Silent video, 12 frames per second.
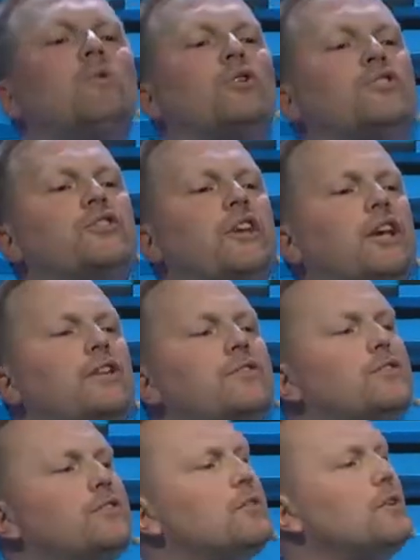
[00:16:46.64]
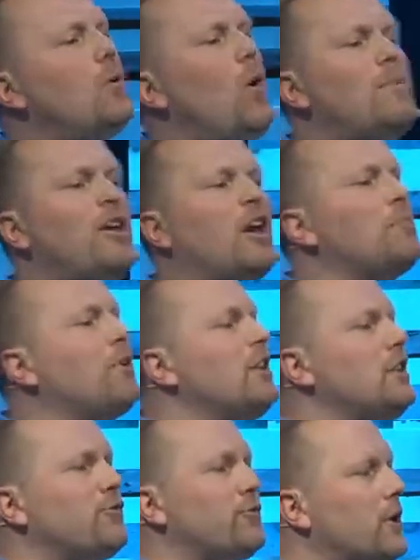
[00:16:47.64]
sins, we'd be
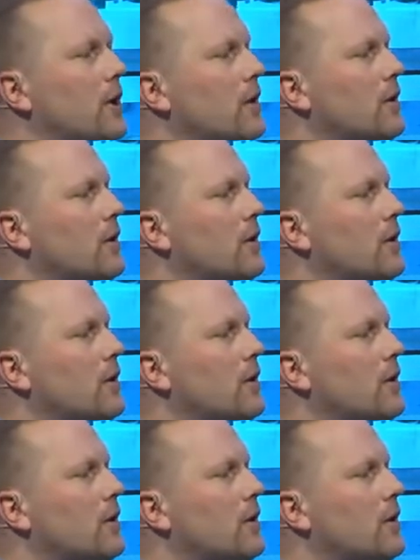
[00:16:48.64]
completely free.